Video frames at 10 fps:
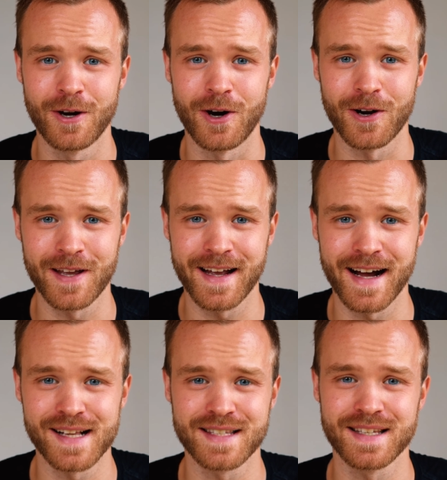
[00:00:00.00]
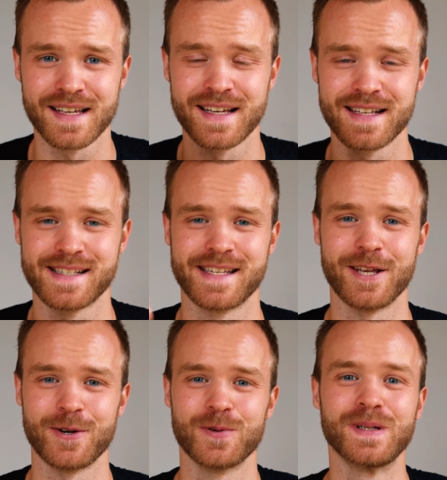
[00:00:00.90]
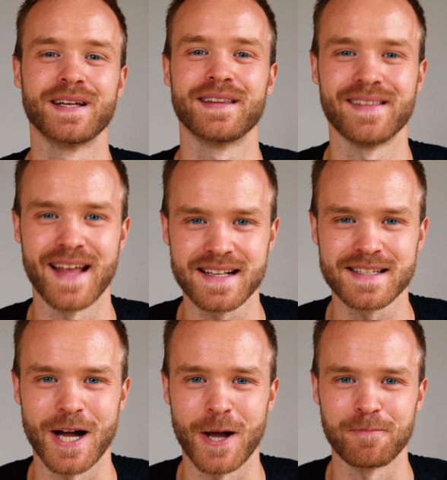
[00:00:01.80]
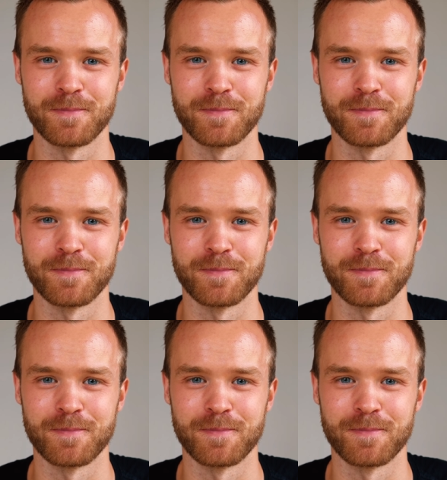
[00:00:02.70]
Okay guys, see you next time.